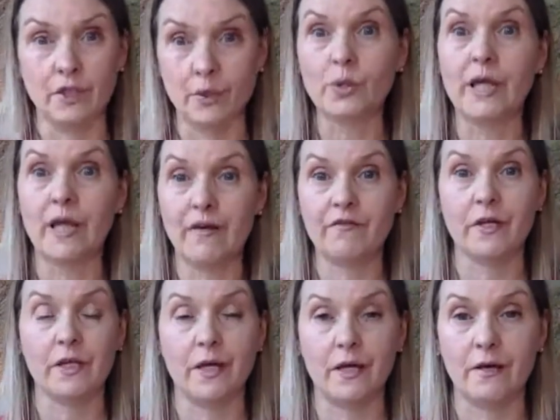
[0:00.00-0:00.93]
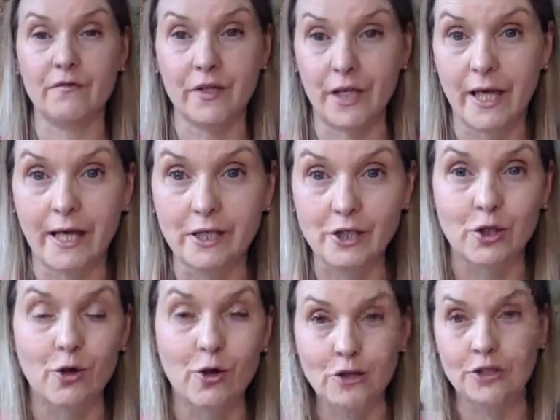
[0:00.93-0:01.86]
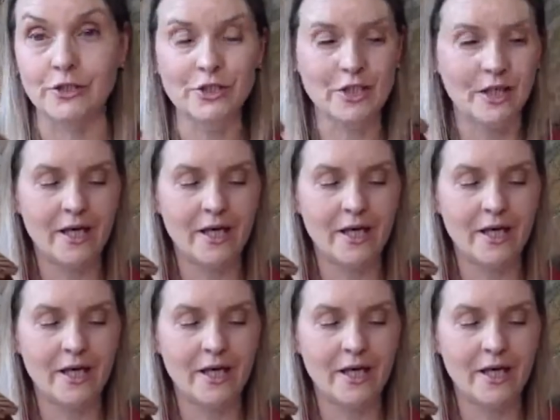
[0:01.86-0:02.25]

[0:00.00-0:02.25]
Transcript: okay for the King of Scotland,